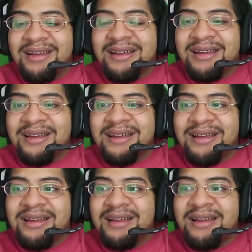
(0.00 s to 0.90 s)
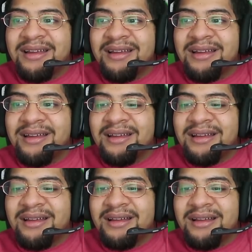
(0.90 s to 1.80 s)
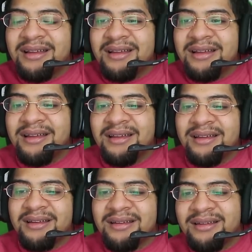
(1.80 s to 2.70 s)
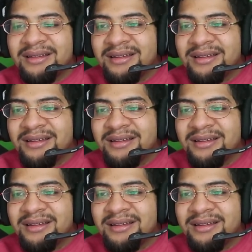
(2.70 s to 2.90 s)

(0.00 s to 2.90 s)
Nothing is said.